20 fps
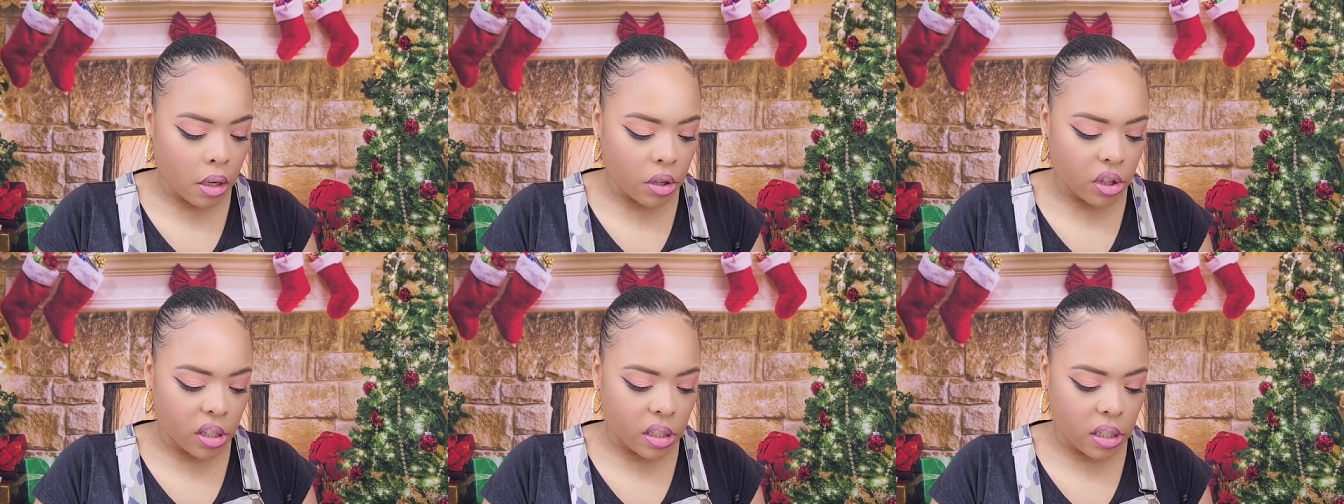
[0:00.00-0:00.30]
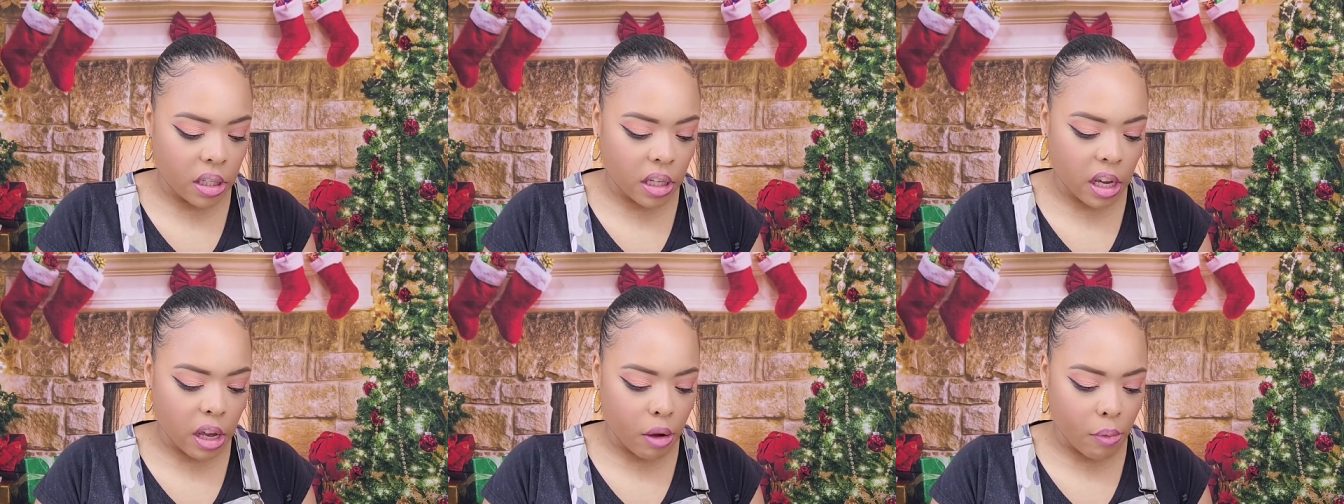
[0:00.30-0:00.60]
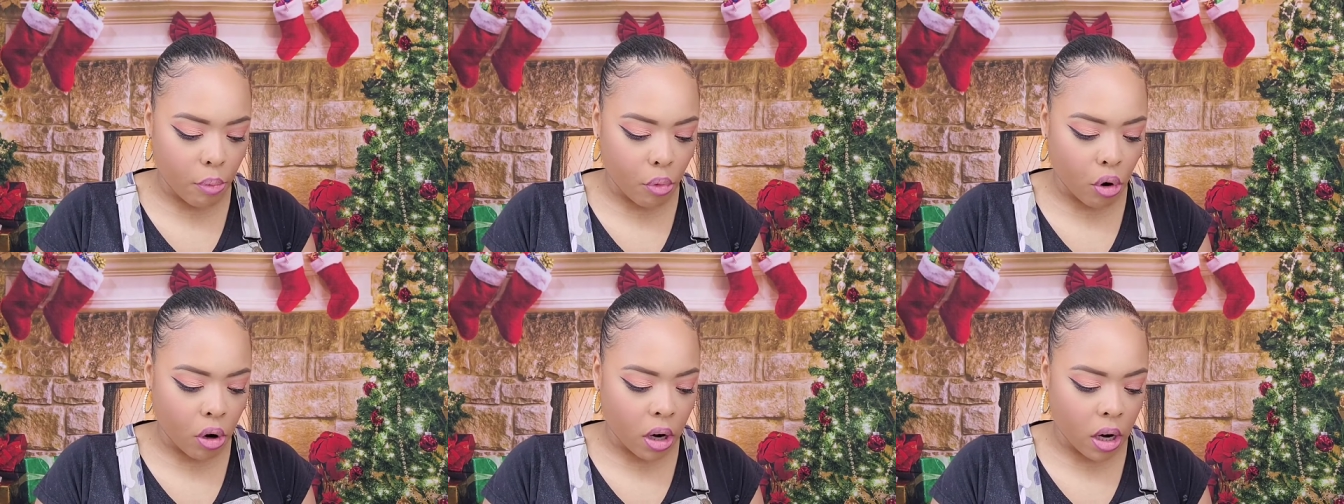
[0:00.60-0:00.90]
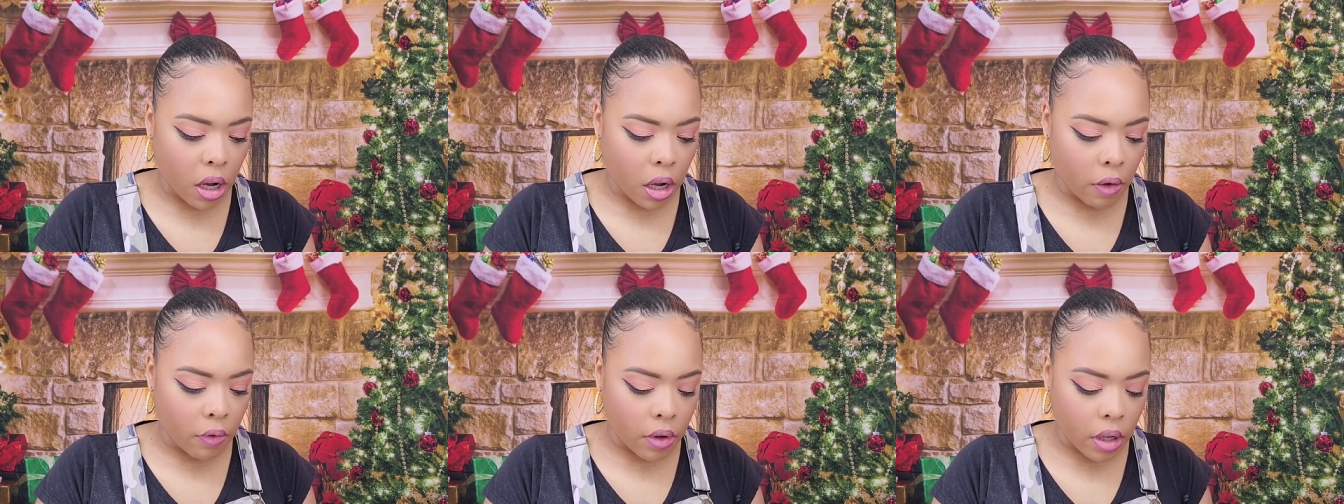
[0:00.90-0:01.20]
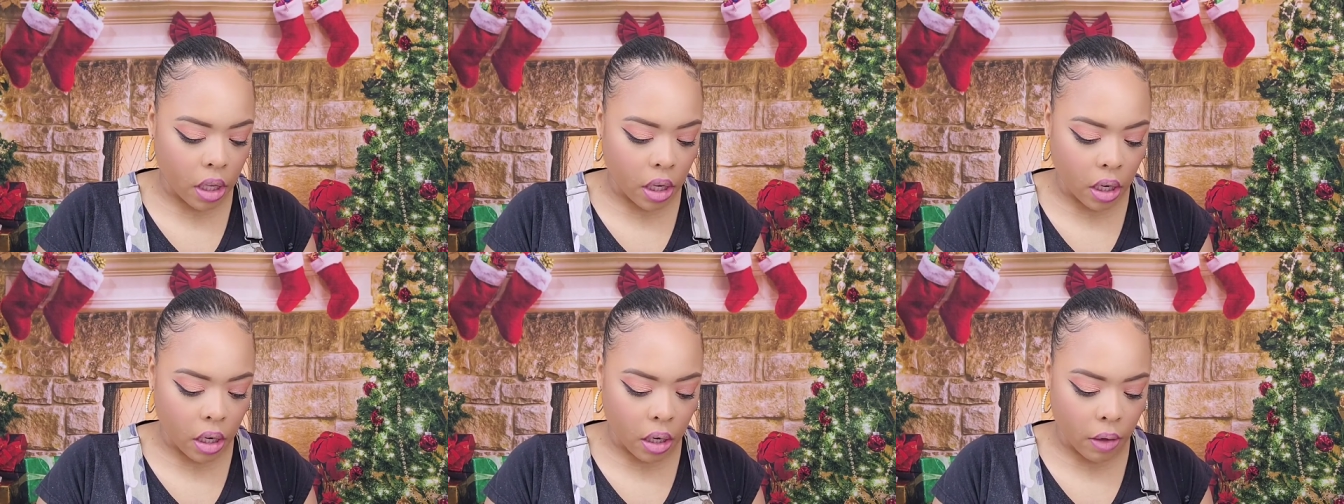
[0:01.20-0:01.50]
just to get more of
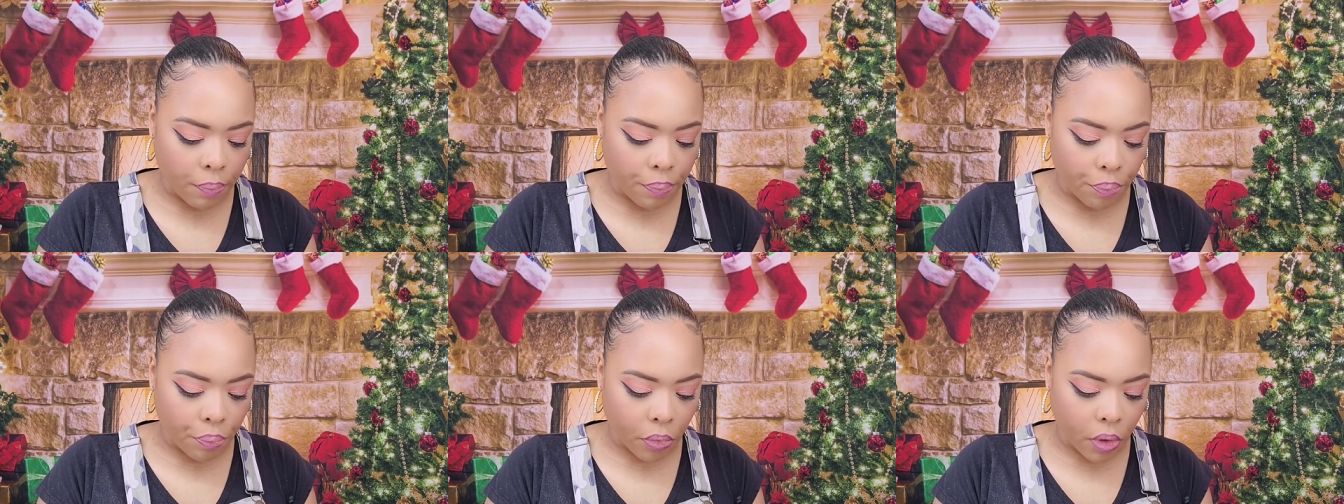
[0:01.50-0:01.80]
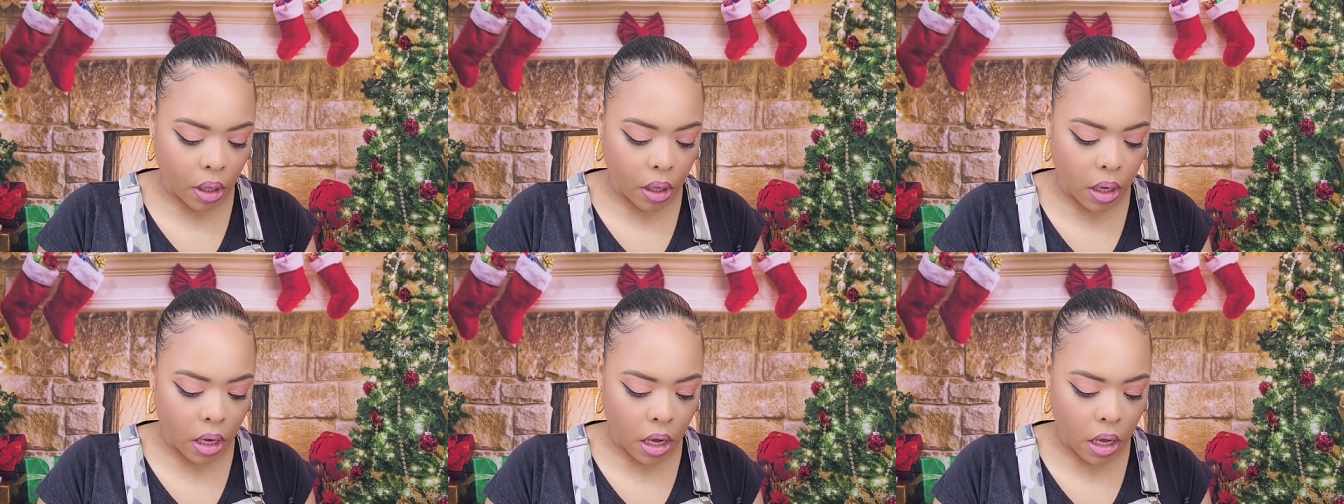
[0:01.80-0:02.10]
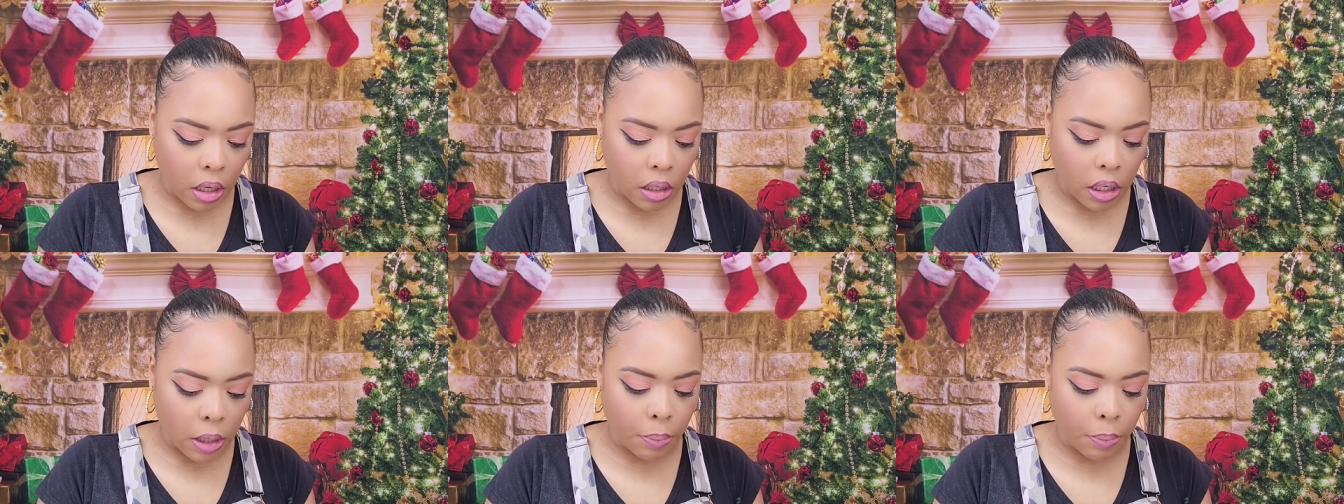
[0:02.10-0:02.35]
their uh,